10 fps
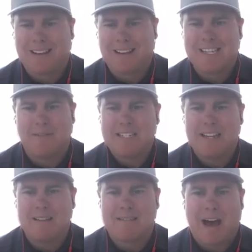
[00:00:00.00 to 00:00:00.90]
at like
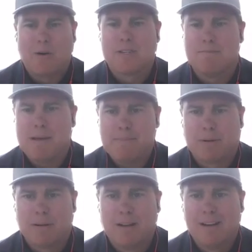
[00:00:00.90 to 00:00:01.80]
17,000
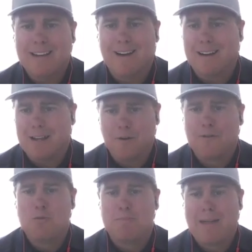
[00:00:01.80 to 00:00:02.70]
people. He got
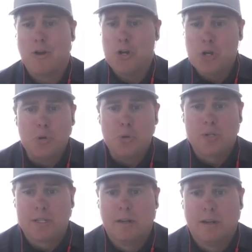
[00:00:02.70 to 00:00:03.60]
interviewed by the
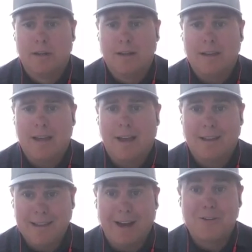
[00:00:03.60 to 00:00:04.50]
news.
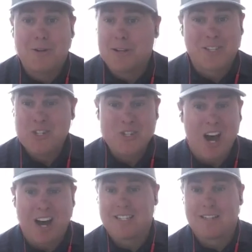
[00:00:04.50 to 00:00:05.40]
Yeah, dude, it's
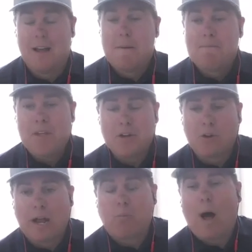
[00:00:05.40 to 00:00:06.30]
nuts. Now you're
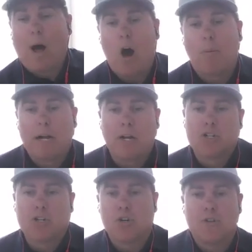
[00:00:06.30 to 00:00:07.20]
like, well, how am I going to
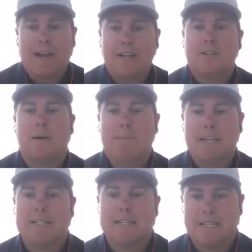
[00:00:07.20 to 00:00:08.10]
turn that into
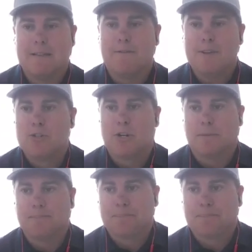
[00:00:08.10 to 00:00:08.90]
business in the future?